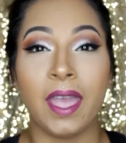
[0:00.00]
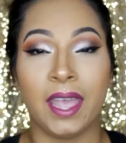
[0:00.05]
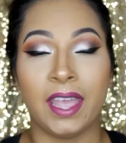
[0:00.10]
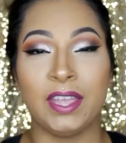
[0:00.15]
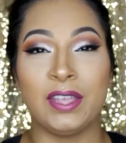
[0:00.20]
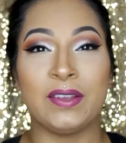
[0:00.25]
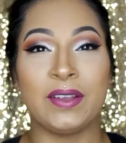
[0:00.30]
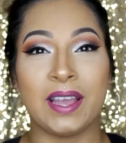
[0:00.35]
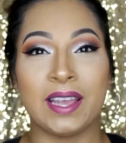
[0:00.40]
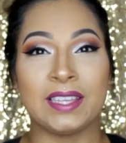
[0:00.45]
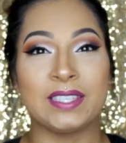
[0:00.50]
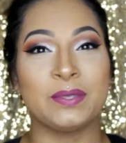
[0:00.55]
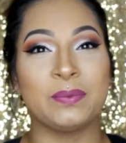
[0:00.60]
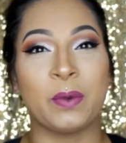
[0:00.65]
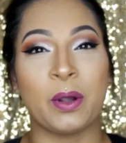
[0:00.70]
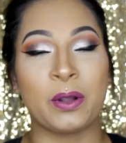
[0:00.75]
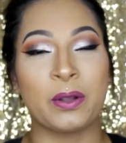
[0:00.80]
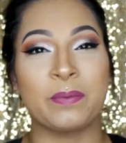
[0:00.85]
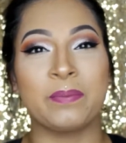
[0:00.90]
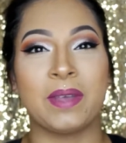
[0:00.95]
Hey you guys,
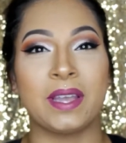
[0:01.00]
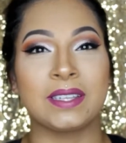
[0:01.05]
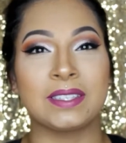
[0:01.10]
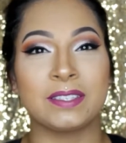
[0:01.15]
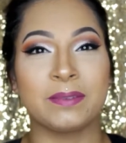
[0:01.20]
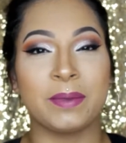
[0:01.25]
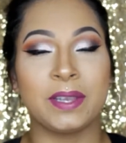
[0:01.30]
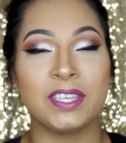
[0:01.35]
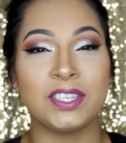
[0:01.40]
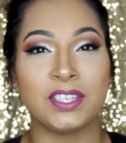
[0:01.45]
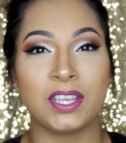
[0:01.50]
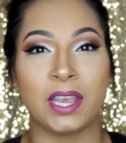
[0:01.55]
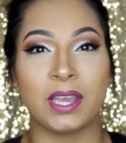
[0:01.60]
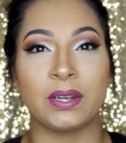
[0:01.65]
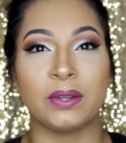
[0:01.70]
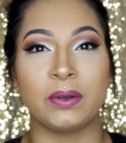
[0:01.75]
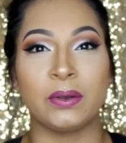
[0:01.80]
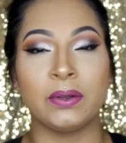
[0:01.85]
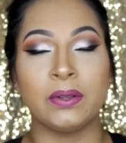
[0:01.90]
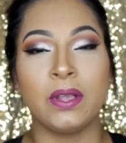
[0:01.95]
welcome back to my
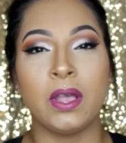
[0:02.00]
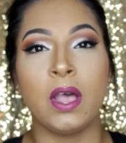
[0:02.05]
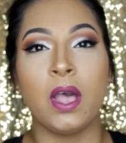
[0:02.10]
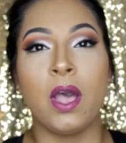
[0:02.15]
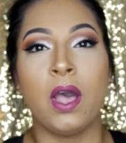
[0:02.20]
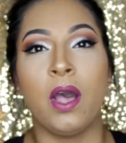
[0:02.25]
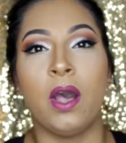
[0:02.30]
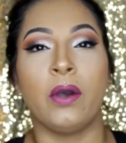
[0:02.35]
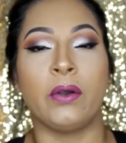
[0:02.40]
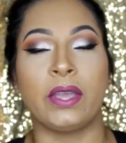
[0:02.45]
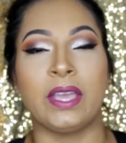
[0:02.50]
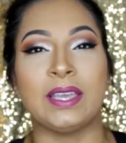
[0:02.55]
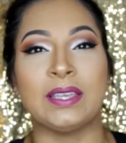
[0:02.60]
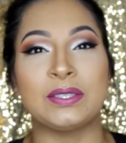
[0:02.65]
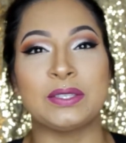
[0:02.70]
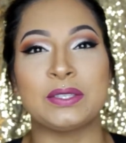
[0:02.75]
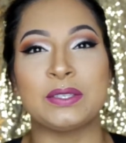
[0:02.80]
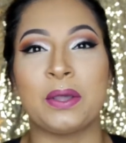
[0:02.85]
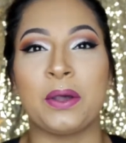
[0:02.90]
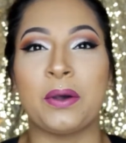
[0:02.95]
channel.
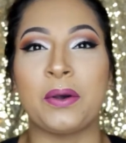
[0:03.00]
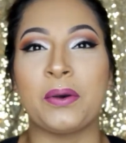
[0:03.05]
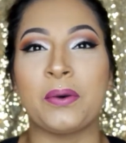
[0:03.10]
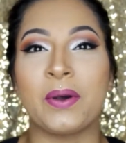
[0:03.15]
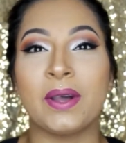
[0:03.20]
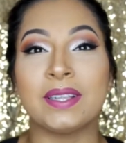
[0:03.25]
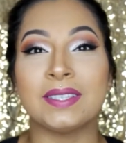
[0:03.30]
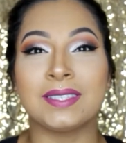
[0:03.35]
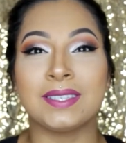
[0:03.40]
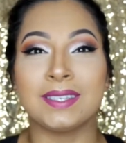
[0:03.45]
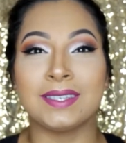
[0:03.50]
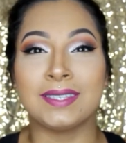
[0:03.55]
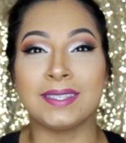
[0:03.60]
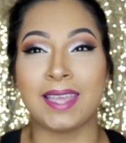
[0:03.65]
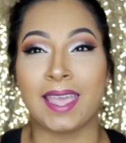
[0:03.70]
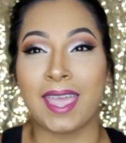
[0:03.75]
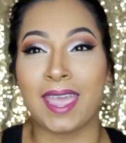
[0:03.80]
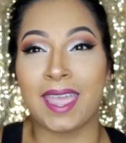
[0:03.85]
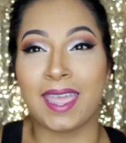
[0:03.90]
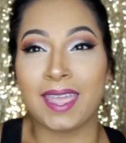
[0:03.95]
Okay, so
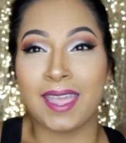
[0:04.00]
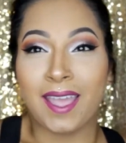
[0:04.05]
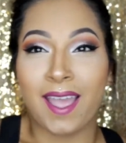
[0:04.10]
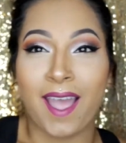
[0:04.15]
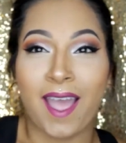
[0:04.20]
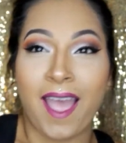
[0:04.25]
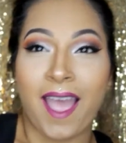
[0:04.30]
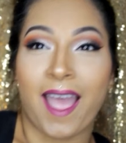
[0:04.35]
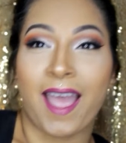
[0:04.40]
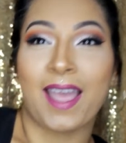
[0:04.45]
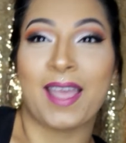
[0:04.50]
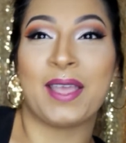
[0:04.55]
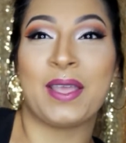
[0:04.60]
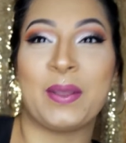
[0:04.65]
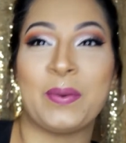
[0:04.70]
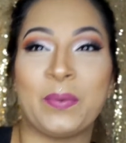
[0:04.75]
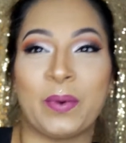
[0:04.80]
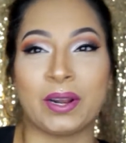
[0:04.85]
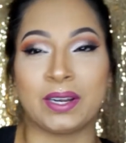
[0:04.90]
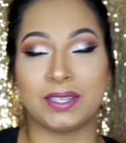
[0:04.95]
today
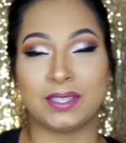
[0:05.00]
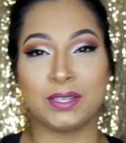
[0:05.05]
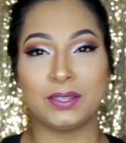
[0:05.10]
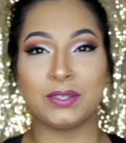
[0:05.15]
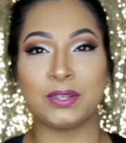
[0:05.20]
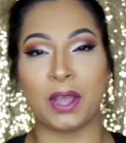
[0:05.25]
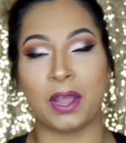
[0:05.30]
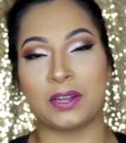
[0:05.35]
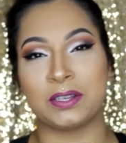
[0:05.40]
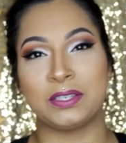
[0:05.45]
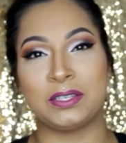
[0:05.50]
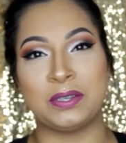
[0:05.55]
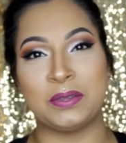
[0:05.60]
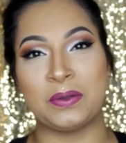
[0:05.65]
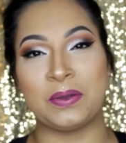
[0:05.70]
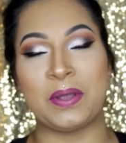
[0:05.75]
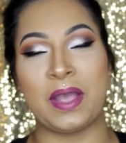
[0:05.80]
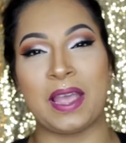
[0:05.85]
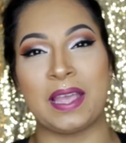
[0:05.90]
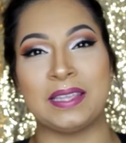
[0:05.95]
I want to talk to
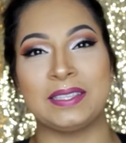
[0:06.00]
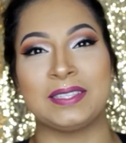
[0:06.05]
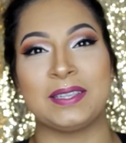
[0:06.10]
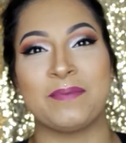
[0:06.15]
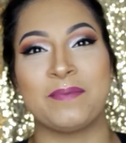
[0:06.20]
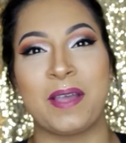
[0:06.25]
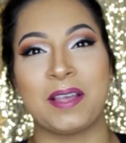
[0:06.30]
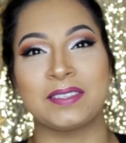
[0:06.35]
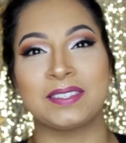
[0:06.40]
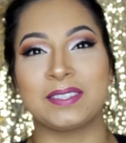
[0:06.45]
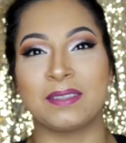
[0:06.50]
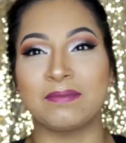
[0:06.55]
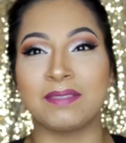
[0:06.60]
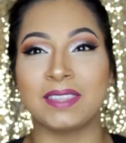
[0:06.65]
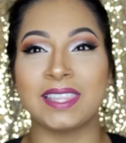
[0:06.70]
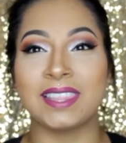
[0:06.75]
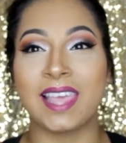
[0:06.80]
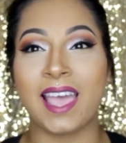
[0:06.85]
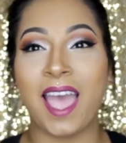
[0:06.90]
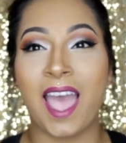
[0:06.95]
you guys about
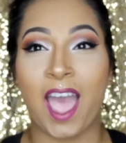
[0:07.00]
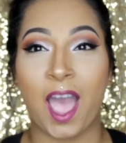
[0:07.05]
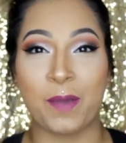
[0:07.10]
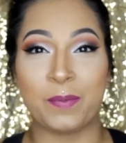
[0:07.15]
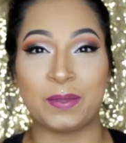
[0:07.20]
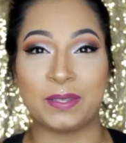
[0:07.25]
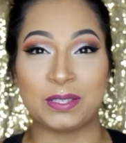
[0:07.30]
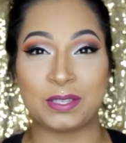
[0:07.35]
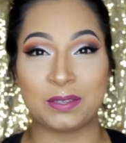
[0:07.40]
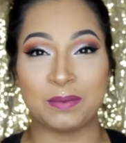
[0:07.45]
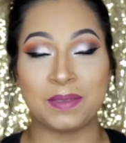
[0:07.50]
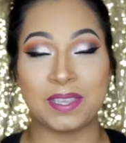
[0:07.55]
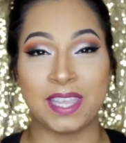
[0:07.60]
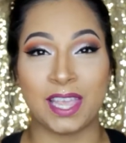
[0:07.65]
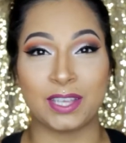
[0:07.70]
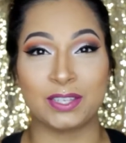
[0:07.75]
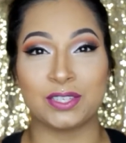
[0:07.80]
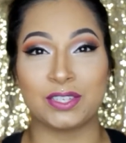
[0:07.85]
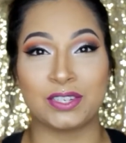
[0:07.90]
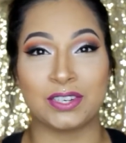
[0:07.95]
something that happened to me
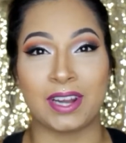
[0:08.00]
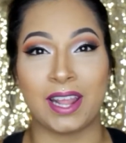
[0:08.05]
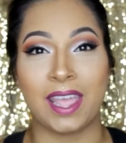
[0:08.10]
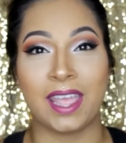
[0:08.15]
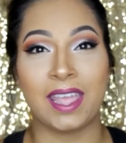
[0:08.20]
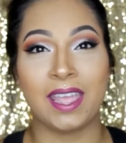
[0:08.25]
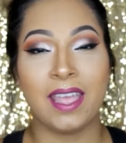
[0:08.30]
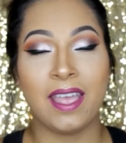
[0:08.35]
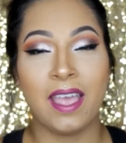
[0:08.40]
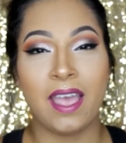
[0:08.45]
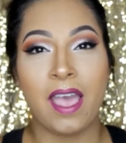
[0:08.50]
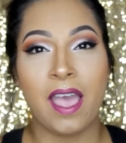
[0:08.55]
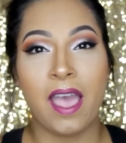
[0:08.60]
yesterday.